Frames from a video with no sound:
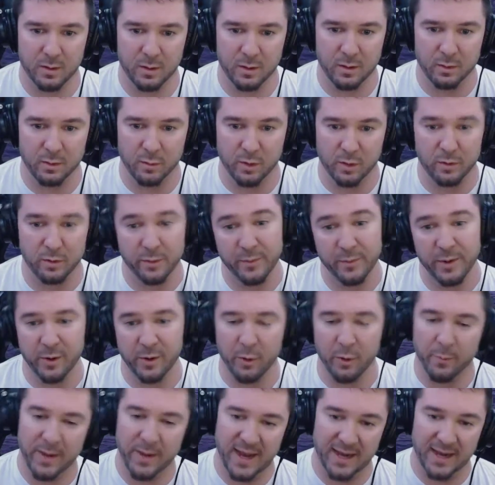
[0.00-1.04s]
well, let me
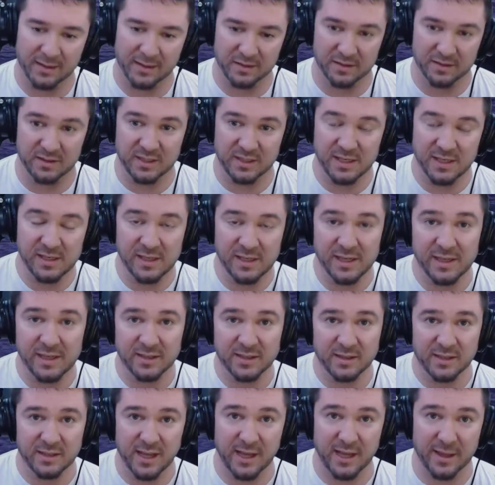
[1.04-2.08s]
go back. The CT
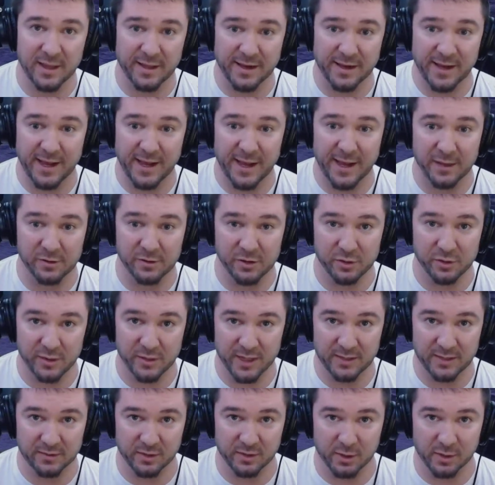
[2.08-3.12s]
scan that I had 2
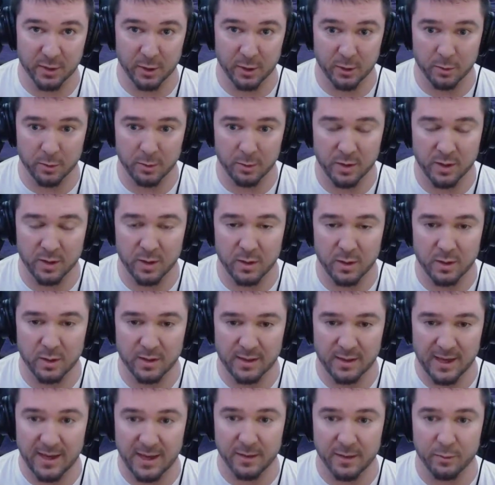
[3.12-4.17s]
days ago,
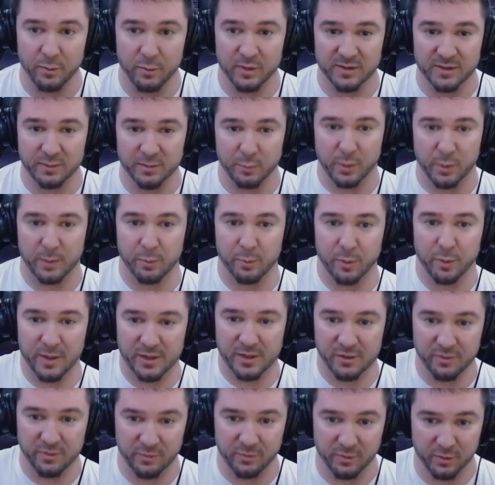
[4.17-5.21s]
that was in
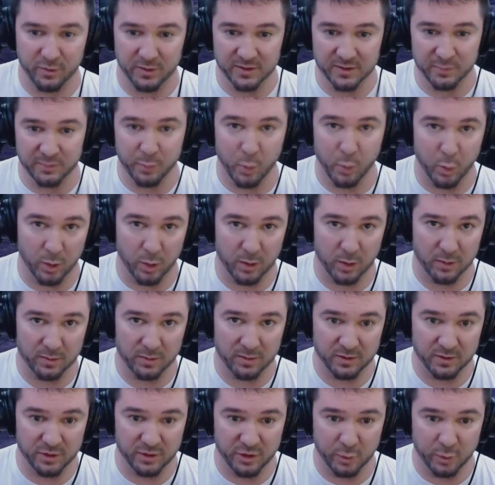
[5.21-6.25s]
preparation for this port.
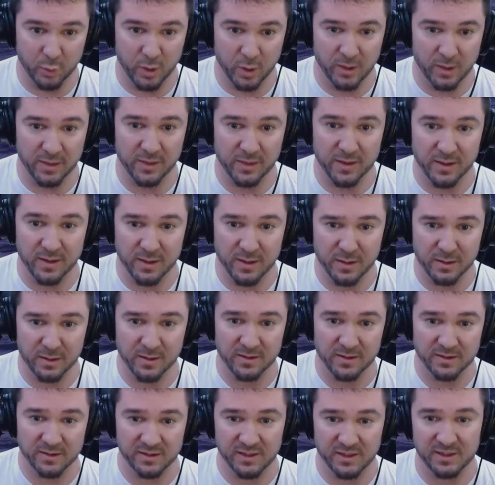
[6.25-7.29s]
She wanted the
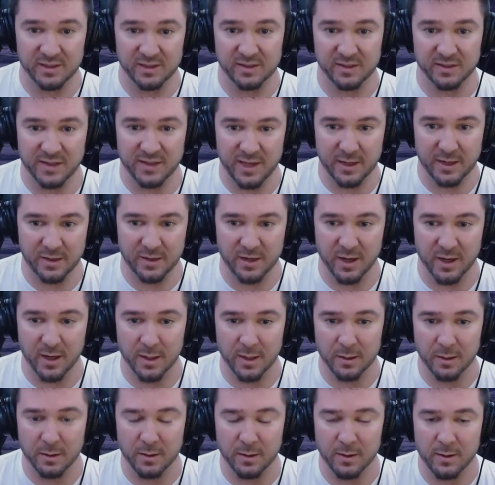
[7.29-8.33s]
CT scan
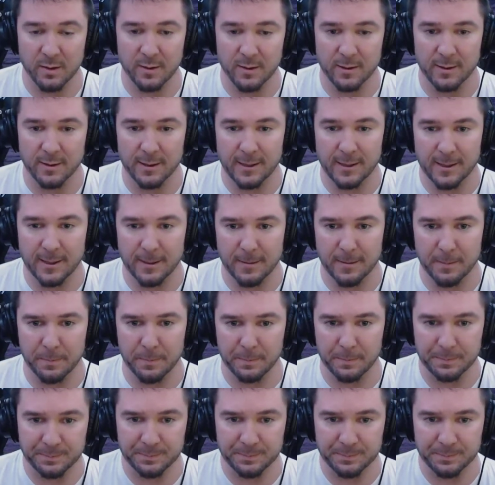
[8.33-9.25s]
done, um,